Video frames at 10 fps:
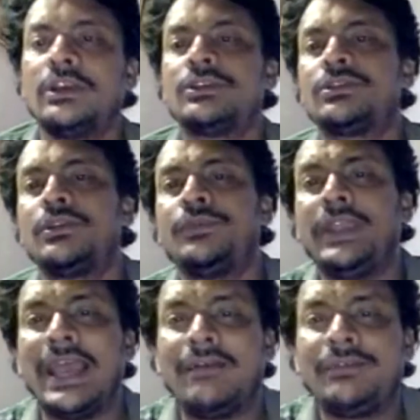So we
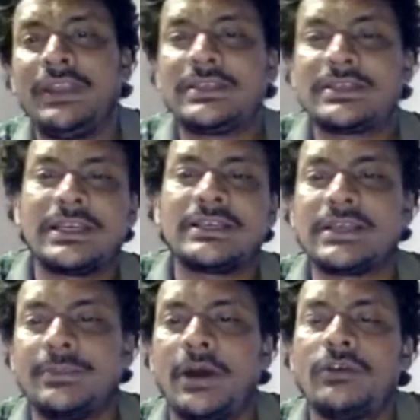have discussed
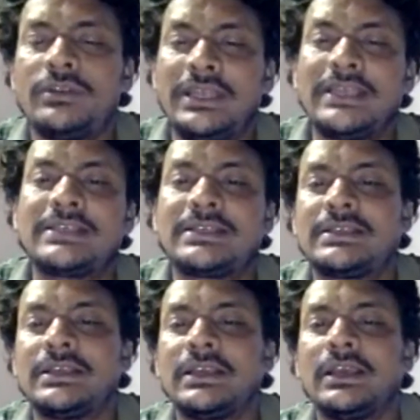about this